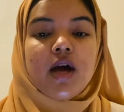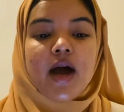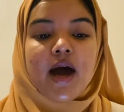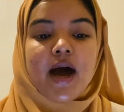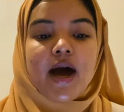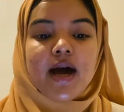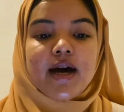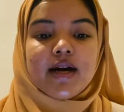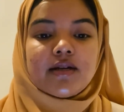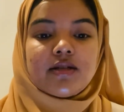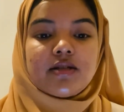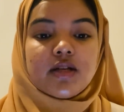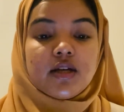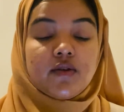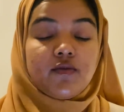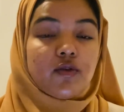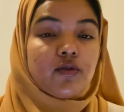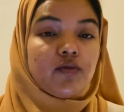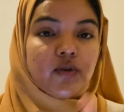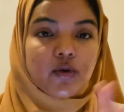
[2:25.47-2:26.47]
And
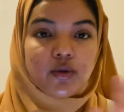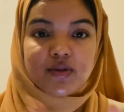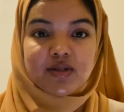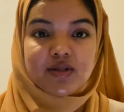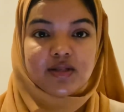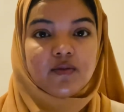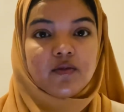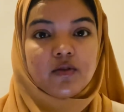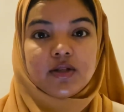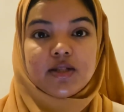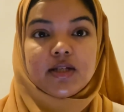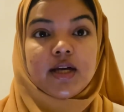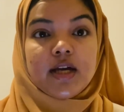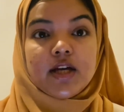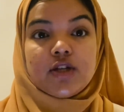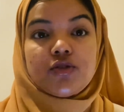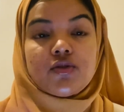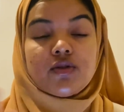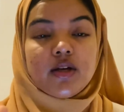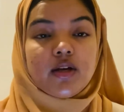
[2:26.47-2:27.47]
if you fail civil
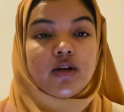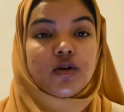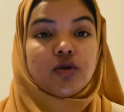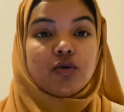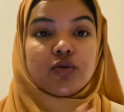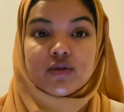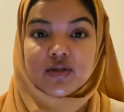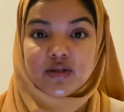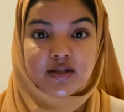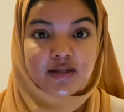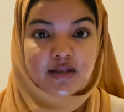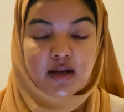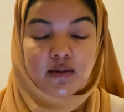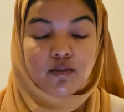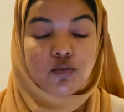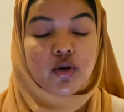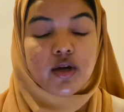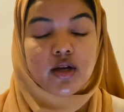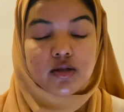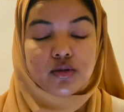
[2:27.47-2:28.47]
litigation, then it goes the same
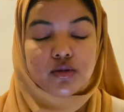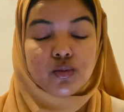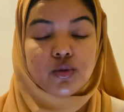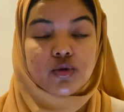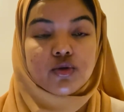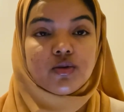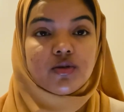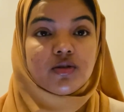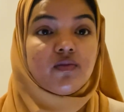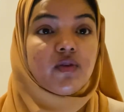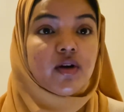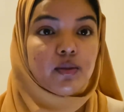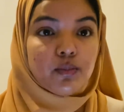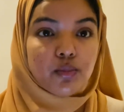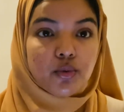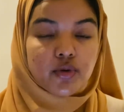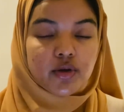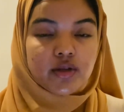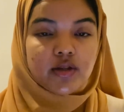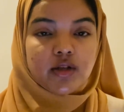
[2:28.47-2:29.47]
way as well. So it's very
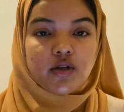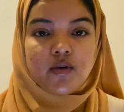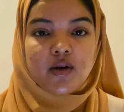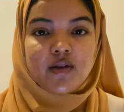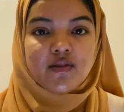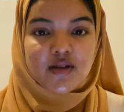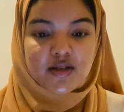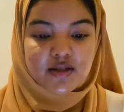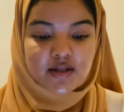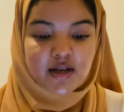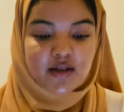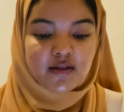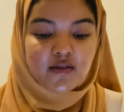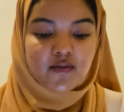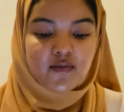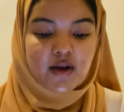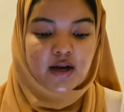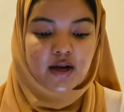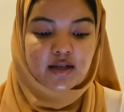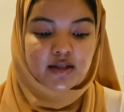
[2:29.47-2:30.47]
important that you understand the
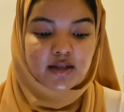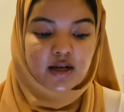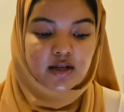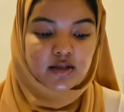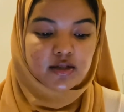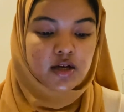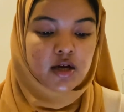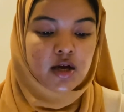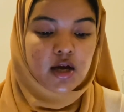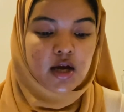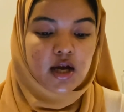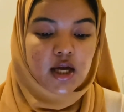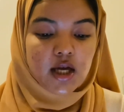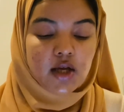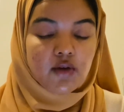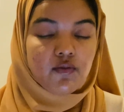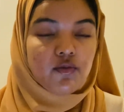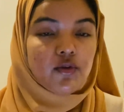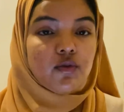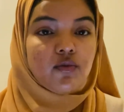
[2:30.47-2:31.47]
fact that
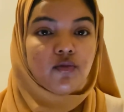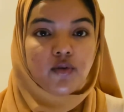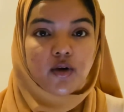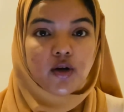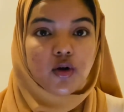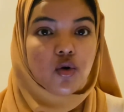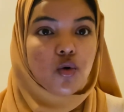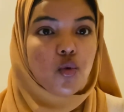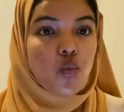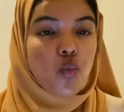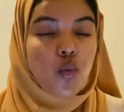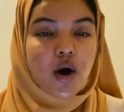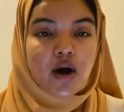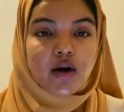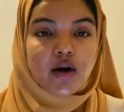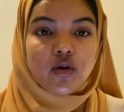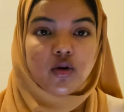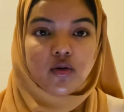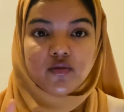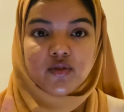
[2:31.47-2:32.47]
if you fail one
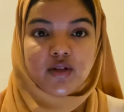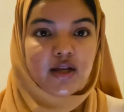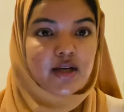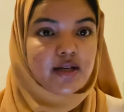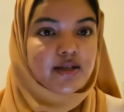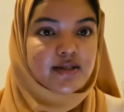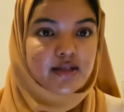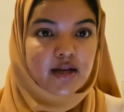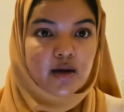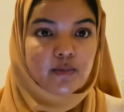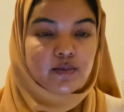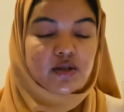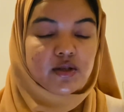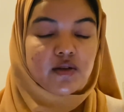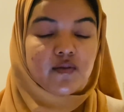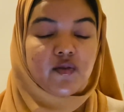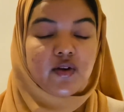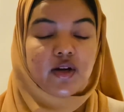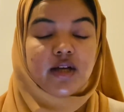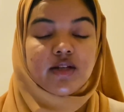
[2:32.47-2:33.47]
of the exams
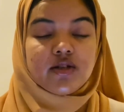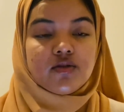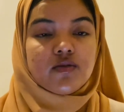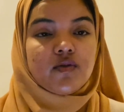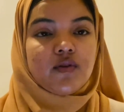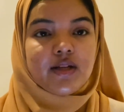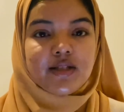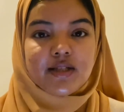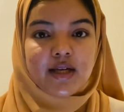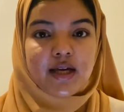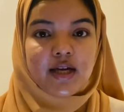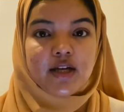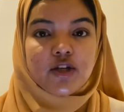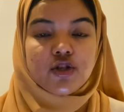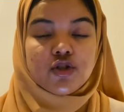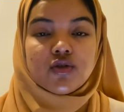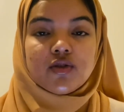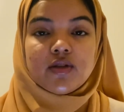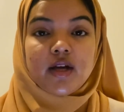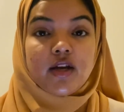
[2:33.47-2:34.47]
related to
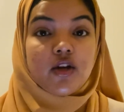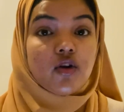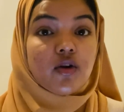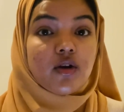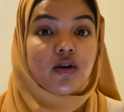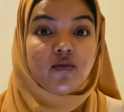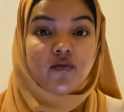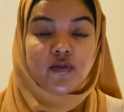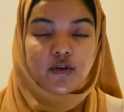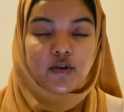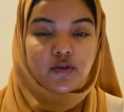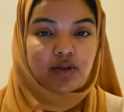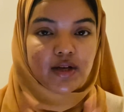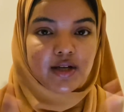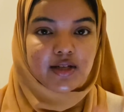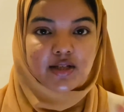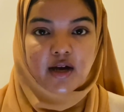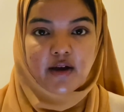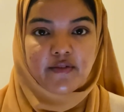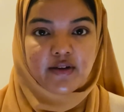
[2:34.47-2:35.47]
litigation, then you're going to fail the
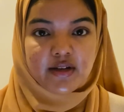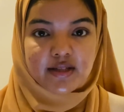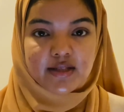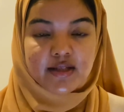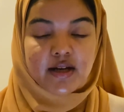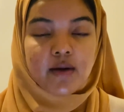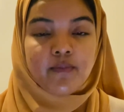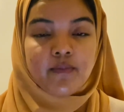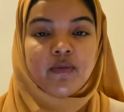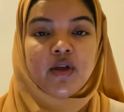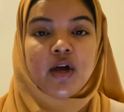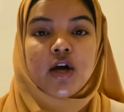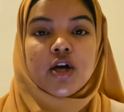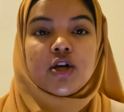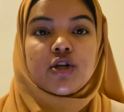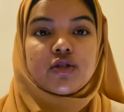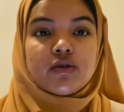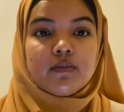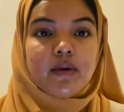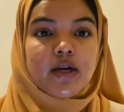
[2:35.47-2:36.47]
entire exam.
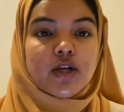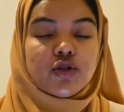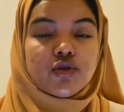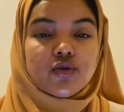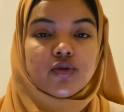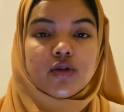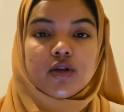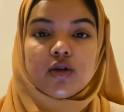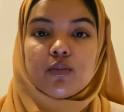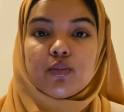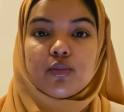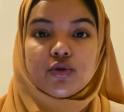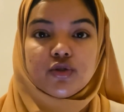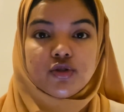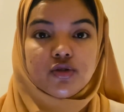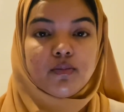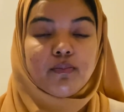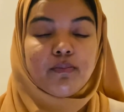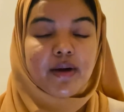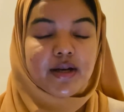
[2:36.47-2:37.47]
So make sure that you put
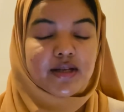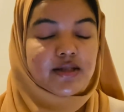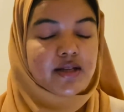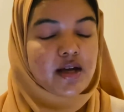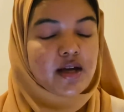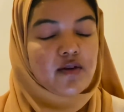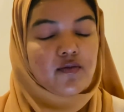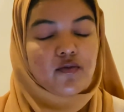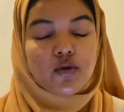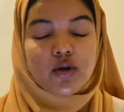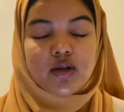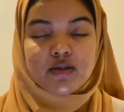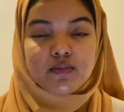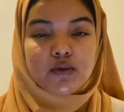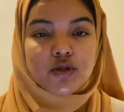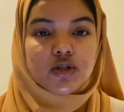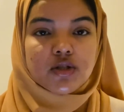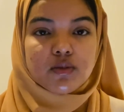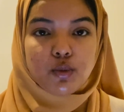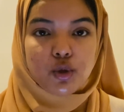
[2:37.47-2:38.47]
your best effort as
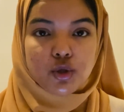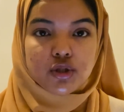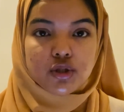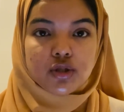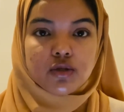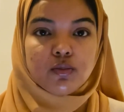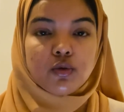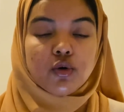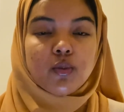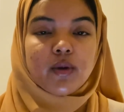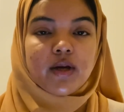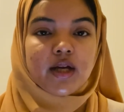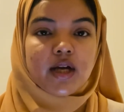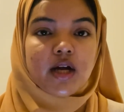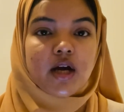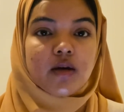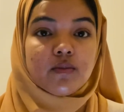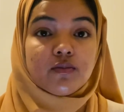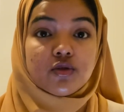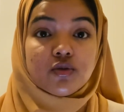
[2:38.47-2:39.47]
much as possible when it
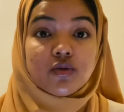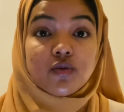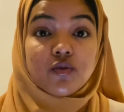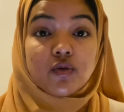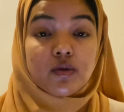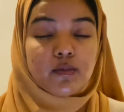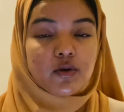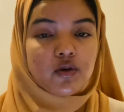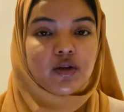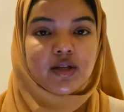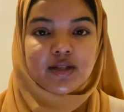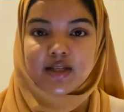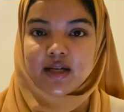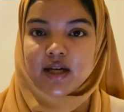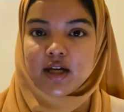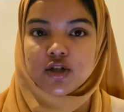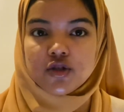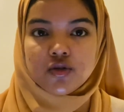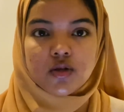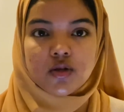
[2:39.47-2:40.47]
comes to criminal
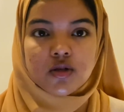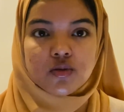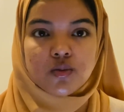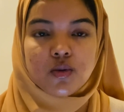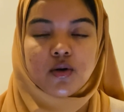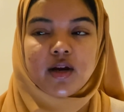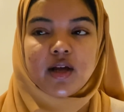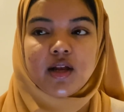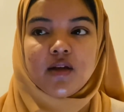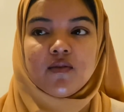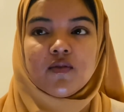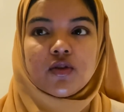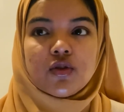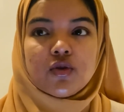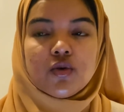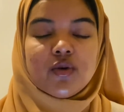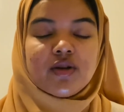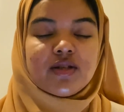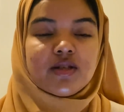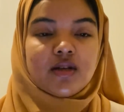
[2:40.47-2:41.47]
litigation as well. And even
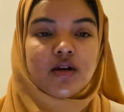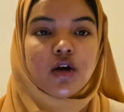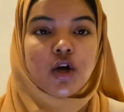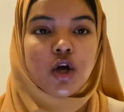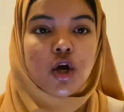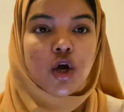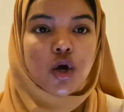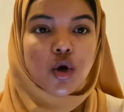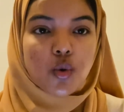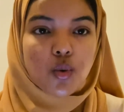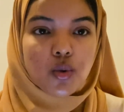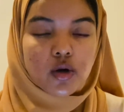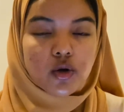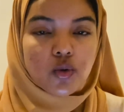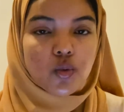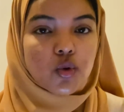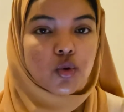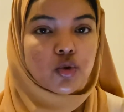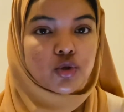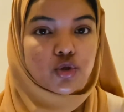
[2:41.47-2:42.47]
though it's a
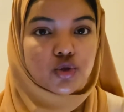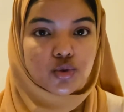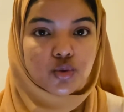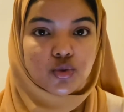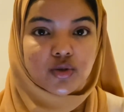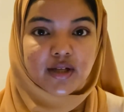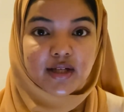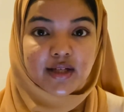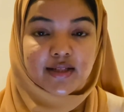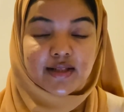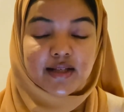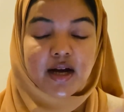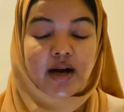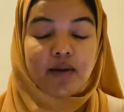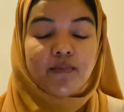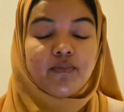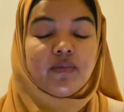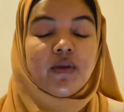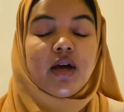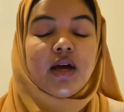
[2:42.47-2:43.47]
quote-unquote short
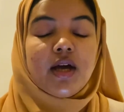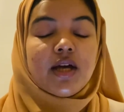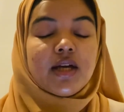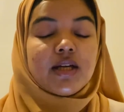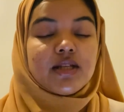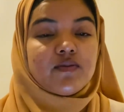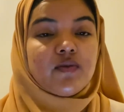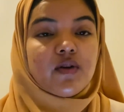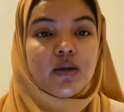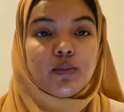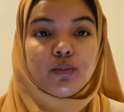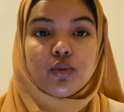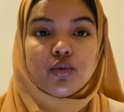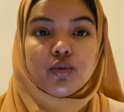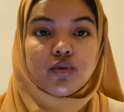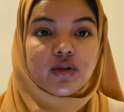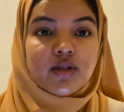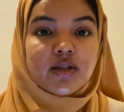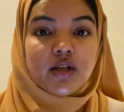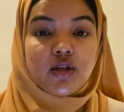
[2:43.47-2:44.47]
exam, it's very
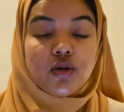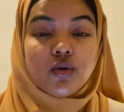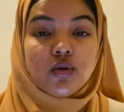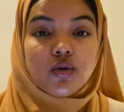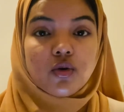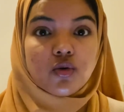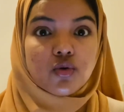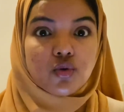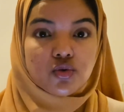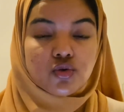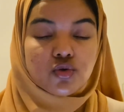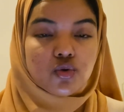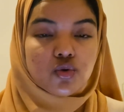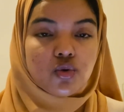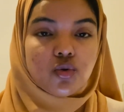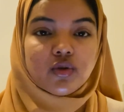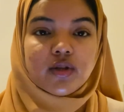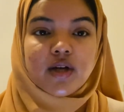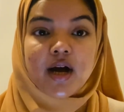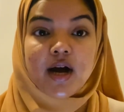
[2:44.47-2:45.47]
important that you
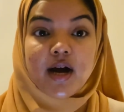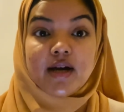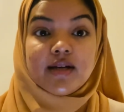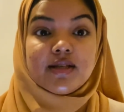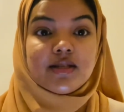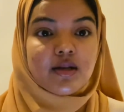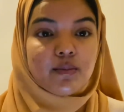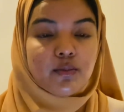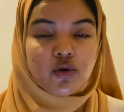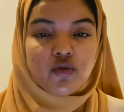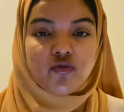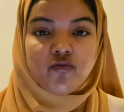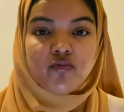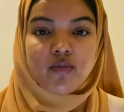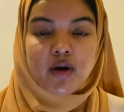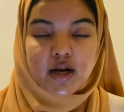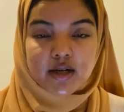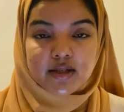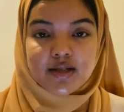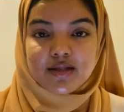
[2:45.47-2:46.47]
score the highest number of
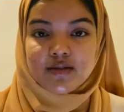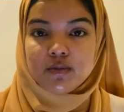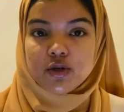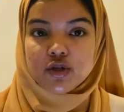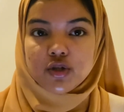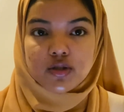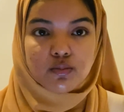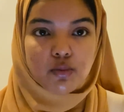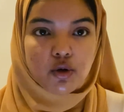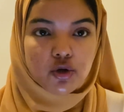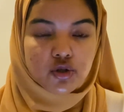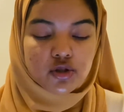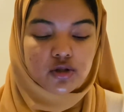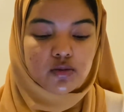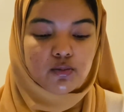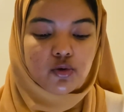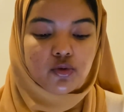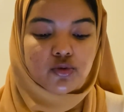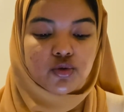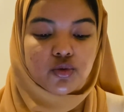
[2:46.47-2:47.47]
marks as much as
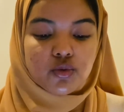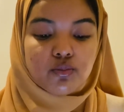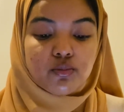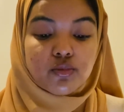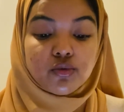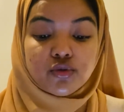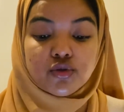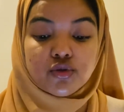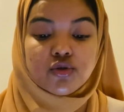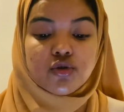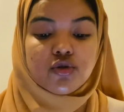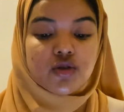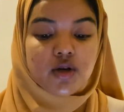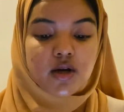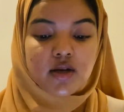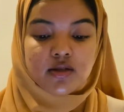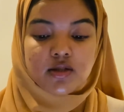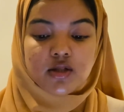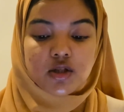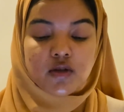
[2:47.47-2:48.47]
possible to boost your
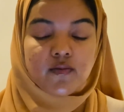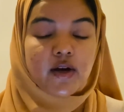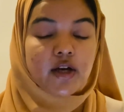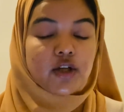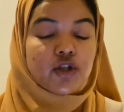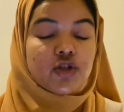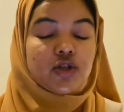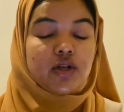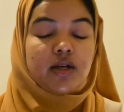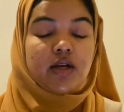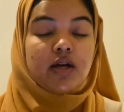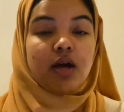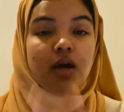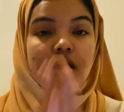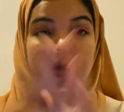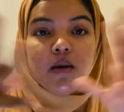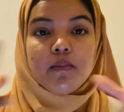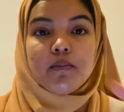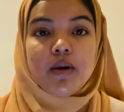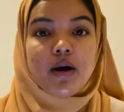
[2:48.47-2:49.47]
chances of actually
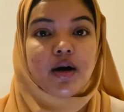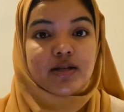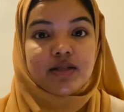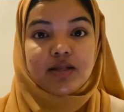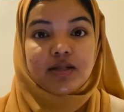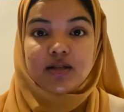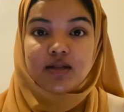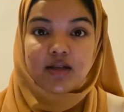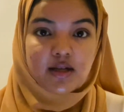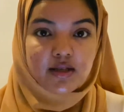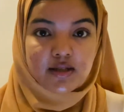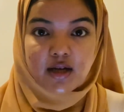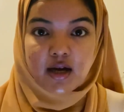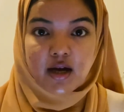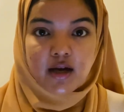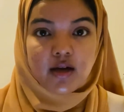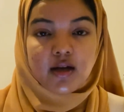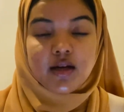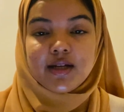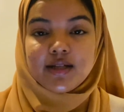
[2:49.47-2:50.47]
passing the
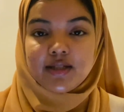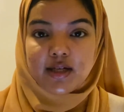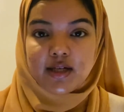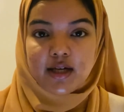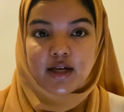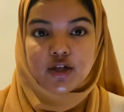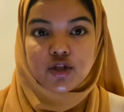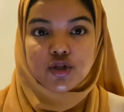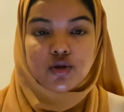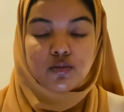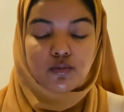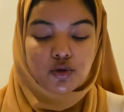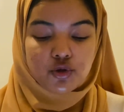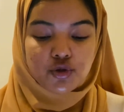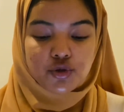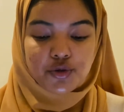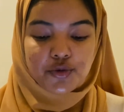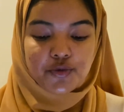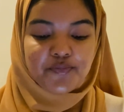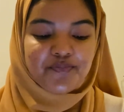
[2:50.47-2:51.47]
entire litigation
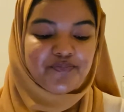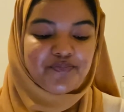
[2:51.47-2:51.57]
module.